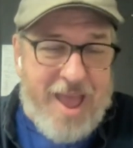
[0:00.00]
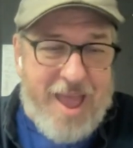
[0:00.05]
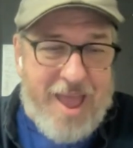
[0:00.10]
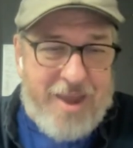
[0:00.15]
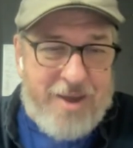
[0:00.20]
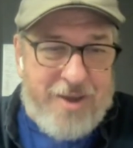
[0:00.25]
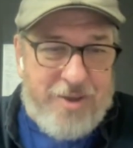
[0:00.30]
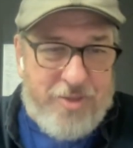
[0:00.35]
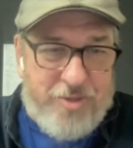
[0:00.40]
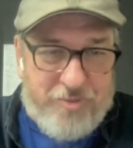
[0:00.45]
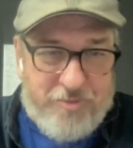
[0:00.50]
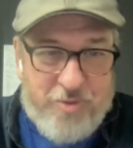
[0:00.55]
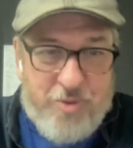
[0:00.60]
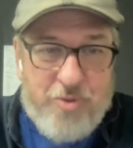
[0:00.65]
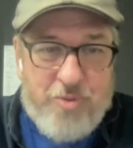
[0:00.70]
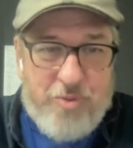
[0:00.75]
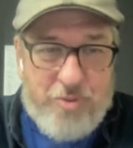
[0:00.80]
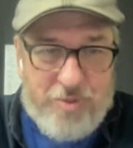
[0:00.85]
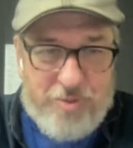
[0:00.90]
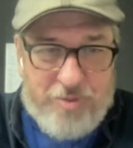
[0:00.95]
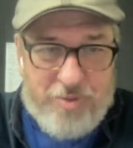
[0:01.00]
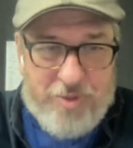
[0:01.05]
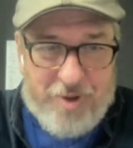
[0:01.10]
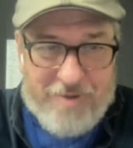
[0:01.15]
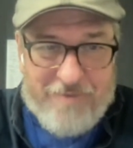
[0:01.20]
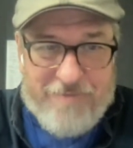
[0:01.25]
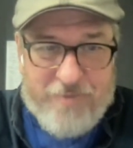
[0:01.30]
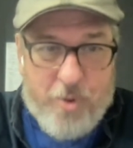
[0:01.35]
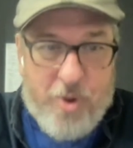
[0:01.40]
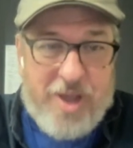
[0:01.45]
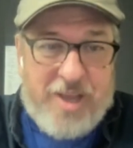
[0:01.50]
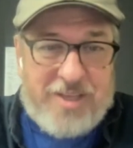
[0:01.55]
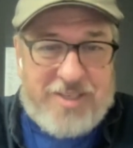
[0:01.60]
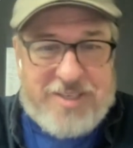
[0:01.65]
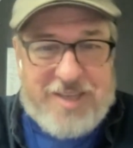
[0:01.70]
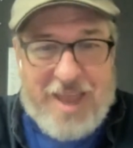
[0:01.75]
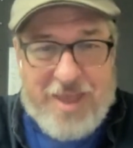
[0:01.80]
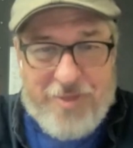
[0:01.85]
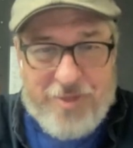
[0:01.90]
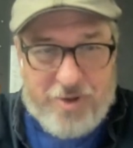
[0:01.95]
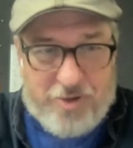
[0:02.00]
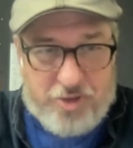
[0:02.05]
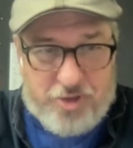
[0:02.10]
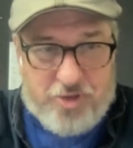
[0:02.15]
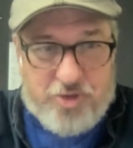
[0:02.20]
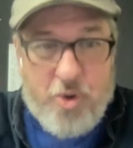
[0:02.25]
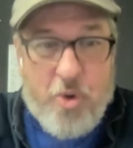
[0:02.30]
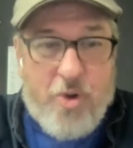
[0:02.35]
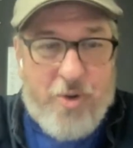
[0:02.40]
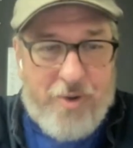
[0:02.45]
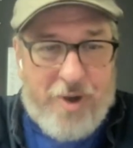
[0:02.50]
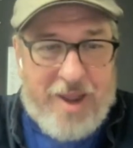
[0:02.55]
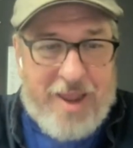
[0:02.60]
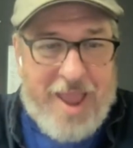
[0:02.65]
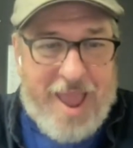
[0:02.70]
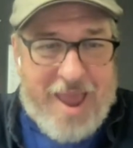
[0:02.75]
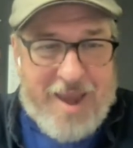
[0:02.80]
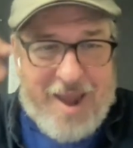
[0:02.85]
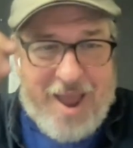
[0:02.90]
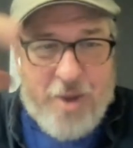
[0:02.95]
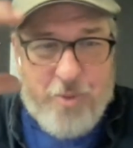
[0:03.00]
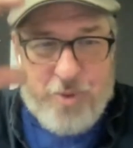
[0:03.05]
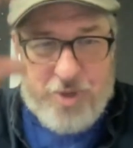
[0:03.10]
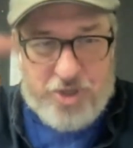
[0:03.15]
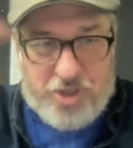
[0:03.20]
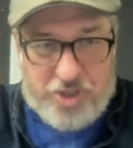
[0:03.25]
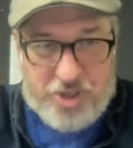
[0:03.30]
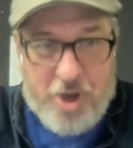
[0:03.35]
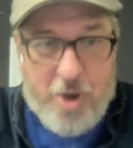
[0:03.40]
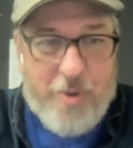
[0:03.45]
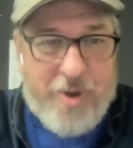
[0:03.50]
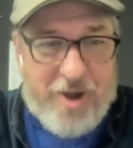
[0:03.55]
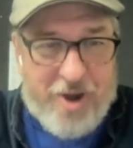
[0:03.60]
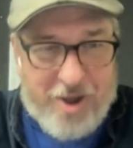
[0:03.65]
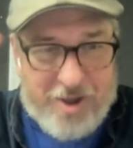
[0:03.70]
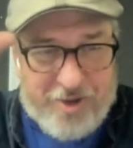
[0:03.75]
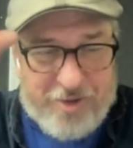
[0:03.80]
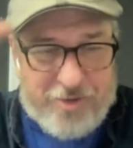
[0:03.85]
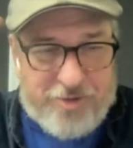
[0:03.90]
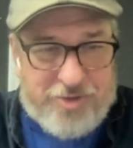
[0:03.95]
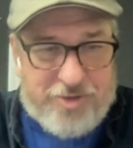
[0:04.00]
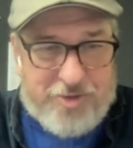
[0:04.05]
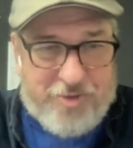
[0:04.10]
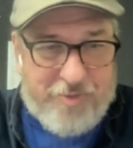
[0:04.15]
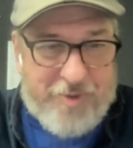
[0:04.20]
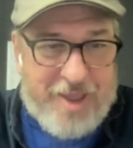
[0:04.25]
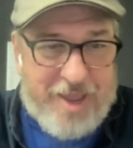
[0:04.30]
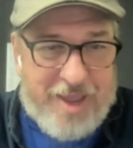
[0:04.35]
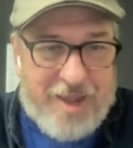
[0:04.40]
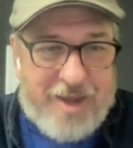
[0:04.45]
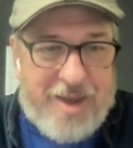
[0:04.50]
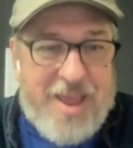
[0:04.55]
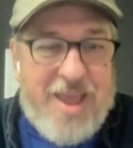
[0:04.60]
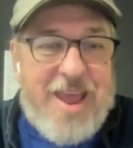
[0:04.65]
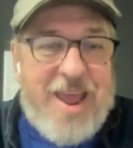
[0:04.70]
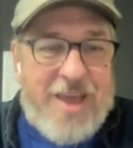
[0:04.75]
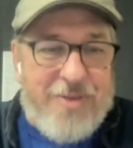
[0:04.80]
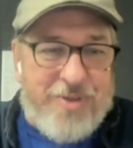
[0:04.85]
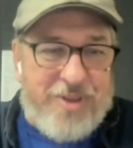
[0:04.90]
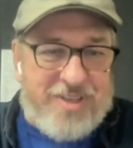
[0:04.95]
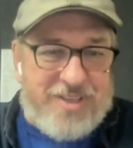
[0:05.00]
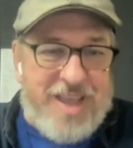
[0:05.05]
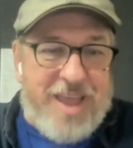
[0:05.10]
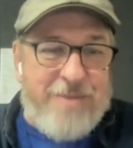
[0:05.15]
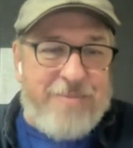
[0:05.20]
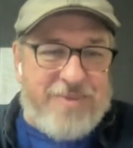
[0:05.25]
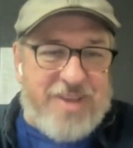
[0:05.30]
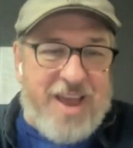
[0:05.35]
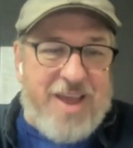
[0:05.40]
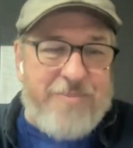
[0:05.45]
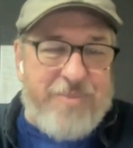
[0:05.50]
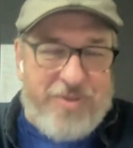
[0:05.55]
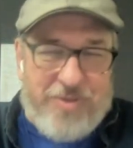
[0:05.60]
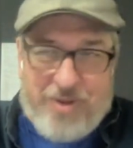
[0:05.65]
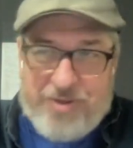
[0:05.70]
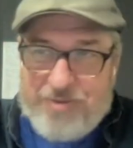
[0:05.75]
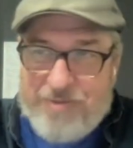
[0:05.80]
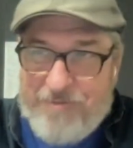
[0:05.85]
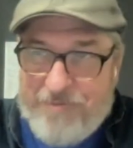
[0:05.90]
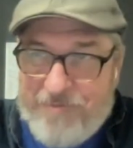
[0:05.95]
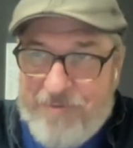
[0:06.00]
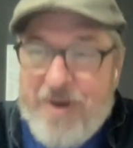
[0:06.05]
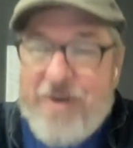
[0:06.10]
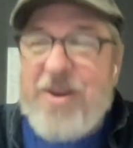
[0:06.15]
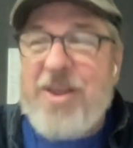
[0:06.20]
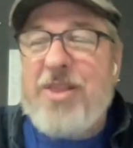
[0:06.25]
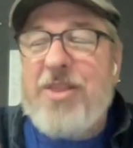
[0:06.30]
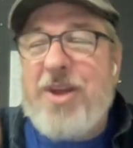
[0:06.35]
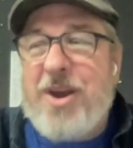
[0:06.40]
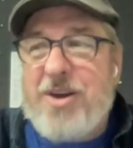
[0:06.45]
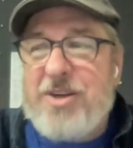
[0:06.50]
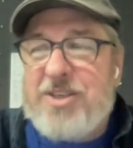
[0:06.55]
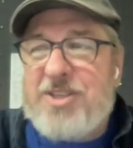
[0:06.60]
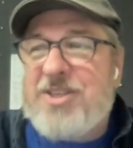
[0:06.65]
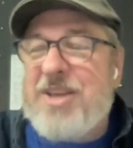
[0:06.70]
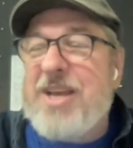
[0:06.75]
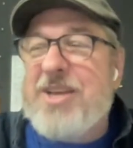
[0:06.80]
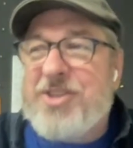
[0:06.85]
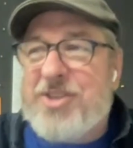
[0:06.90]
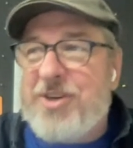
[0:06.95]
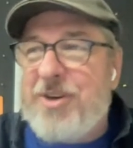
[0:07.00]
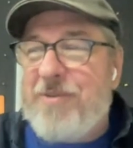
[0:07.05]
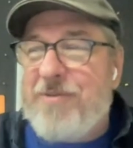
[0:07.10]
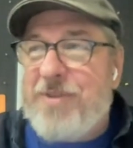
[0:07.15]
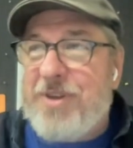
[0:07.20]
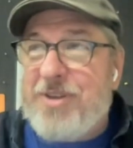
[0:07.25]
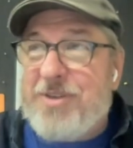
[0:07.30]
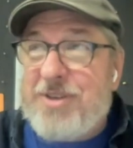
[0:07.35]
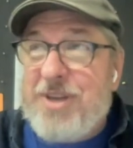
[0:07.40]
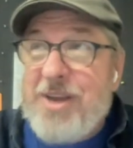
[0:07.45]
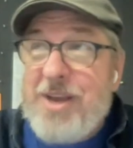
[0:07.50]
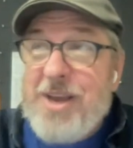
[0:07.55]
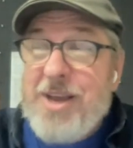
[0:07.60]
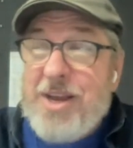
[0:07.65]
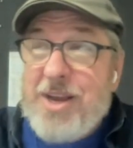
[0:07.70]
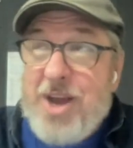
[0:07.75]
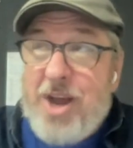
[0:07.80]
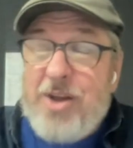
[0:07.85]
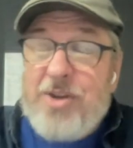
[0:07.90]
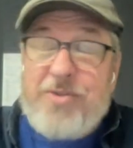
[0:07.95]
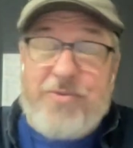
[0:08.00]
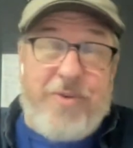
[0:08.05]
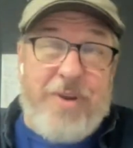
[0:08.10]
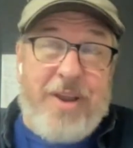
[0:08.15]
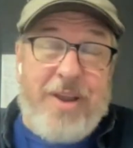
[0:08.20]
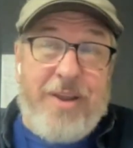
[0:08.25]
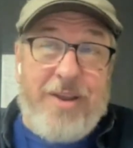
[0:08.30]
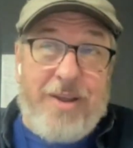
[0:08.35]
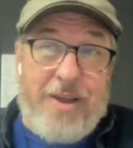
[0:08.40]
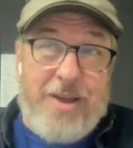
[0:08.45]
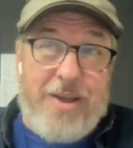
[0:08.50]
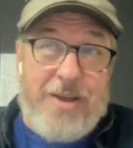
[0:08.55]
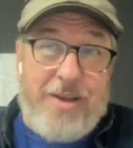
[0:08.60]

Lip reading: and through their voice and their story and how we show it on your screen, at the same time that there's a very large section of this country